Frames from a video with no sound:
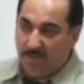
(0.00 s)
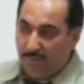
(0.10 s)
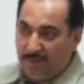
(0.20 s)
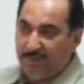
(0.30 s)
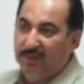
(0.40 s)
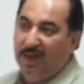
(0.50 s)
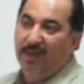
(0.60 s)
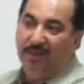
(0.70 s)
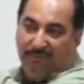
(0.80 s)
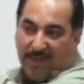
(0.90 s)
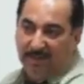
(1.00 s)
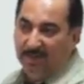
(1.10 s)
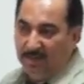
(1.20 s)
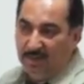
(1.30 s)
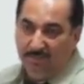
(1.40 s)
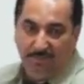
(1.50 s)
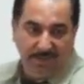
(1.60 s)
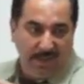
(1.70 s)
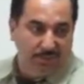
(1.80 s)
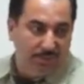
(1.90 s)
equation and the vertical,
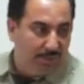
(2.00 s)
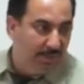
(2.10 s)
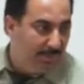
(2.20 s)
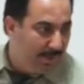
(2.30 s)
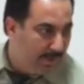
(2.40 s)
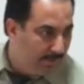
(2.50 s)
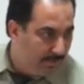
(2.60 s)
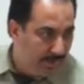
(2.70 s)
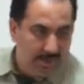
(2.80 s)
what I showed you in the beginning of the